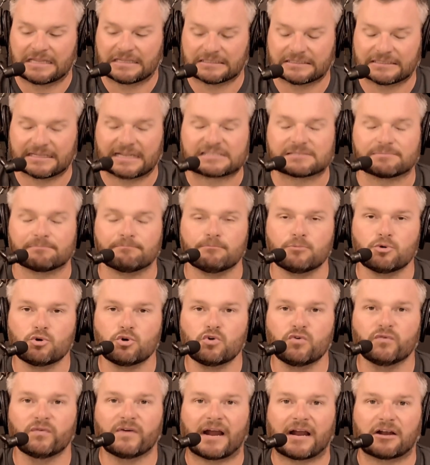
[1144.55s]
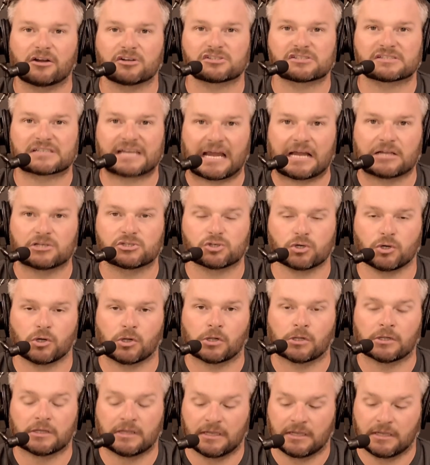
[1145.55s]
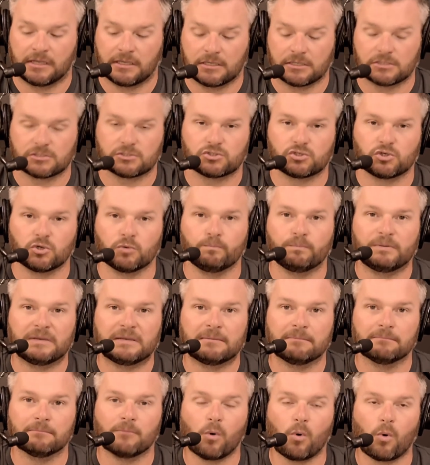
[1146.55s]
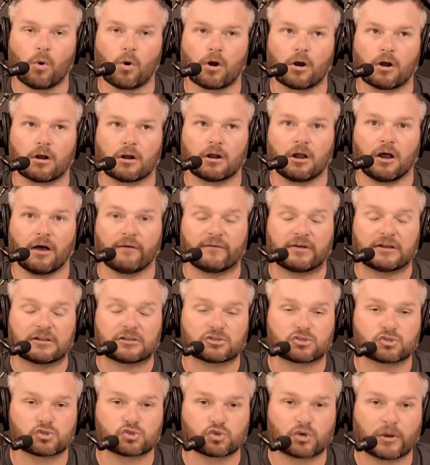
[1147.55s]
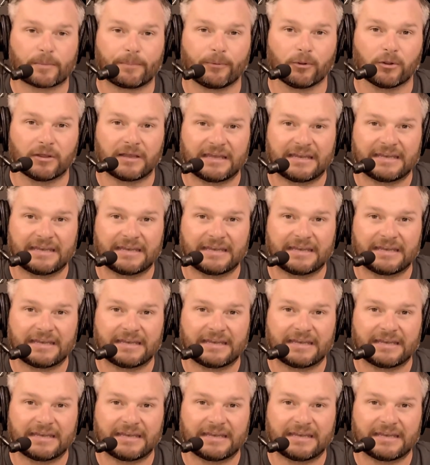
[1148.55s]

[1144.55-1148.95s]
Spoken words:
let's move our schedule to be more of a triple